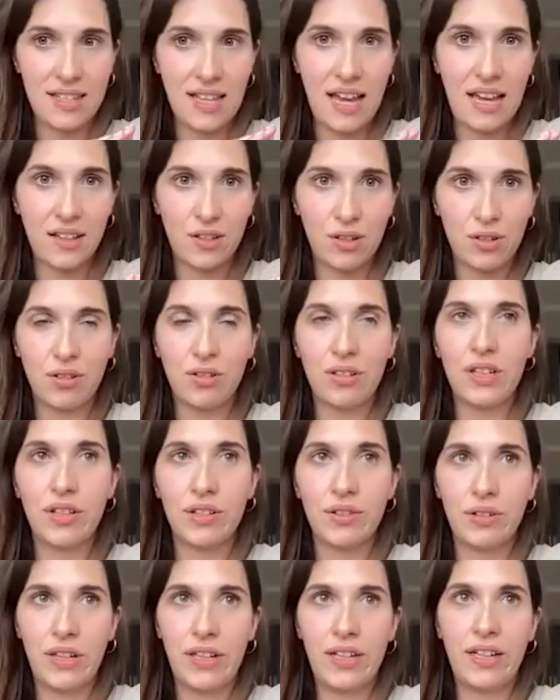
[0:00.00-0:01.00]
I totally
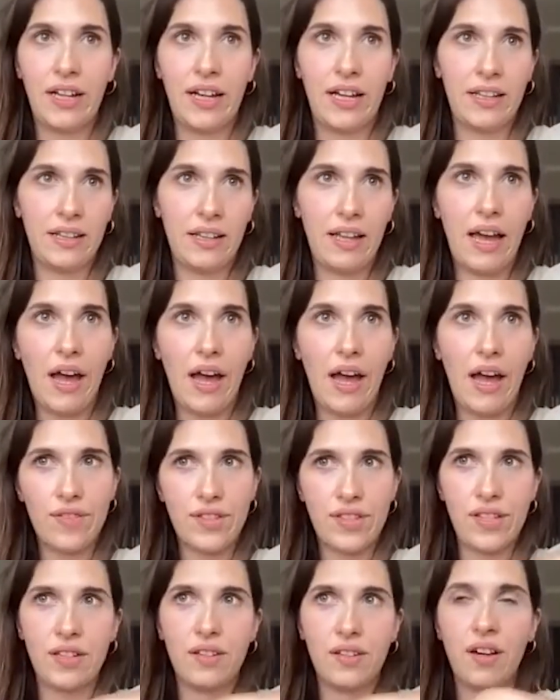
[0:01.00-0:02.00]
agree. And I've
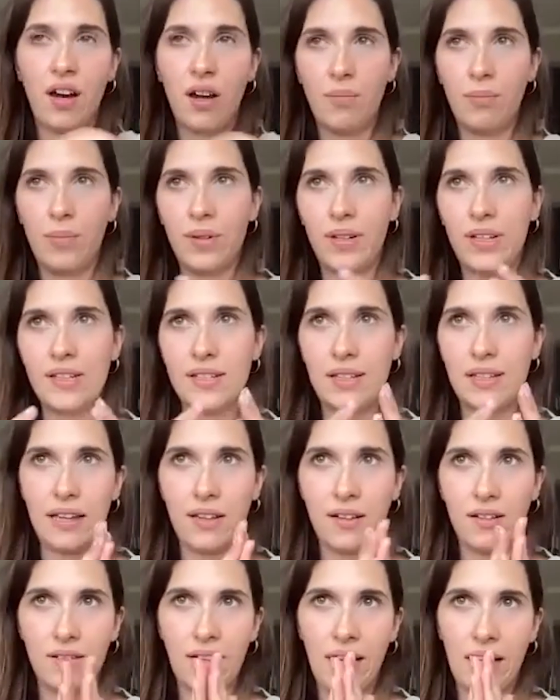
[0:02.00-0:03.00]
seen companies
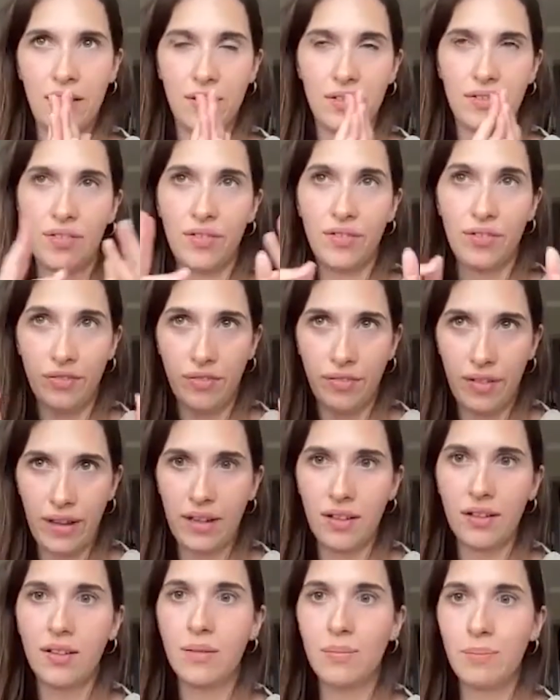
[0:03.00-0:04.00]
like kind of
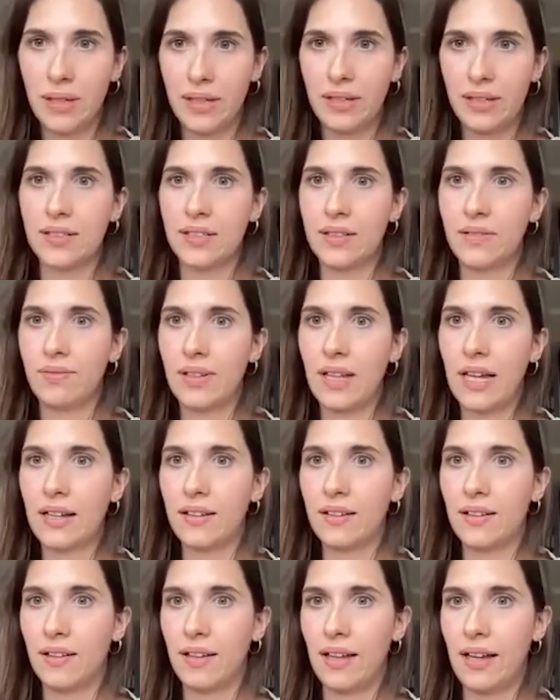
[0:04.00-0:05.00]
fail because of
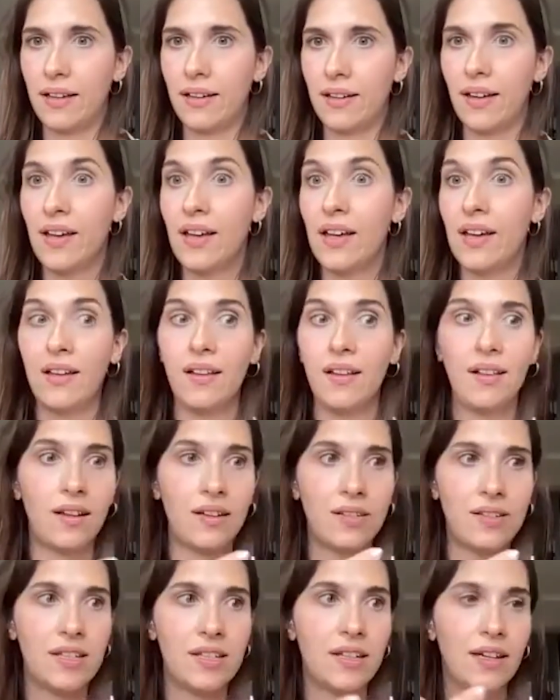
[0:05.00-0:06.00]
that, like
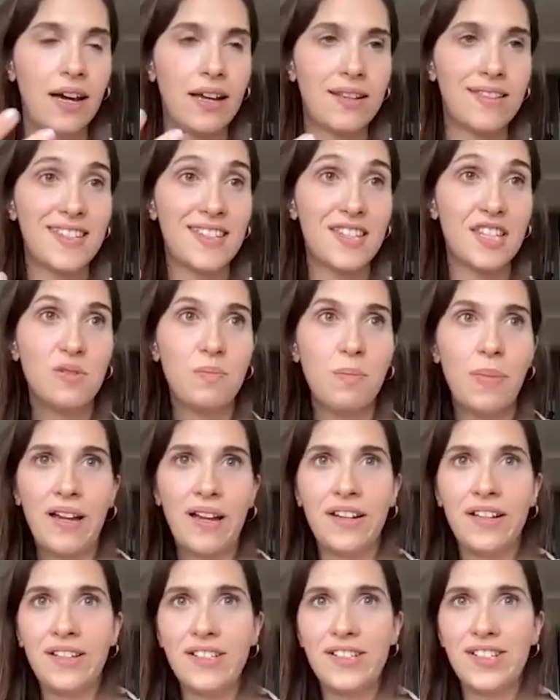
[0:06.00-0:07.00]
launching ads in
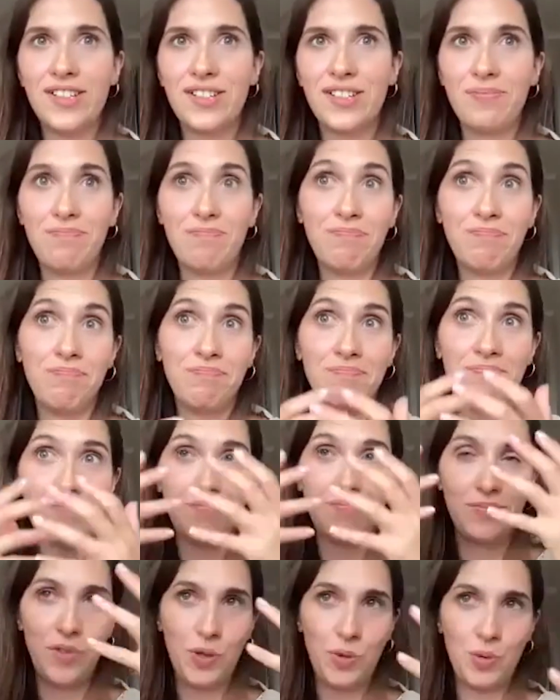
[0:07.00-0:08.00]
Spanish
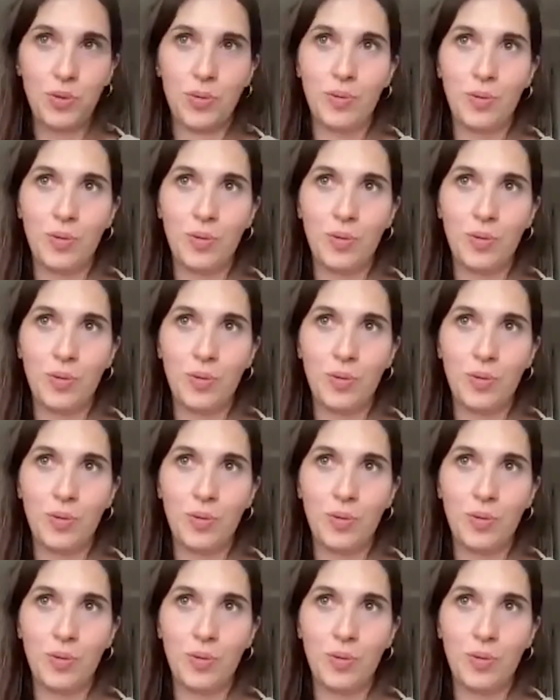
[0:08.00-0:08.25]
to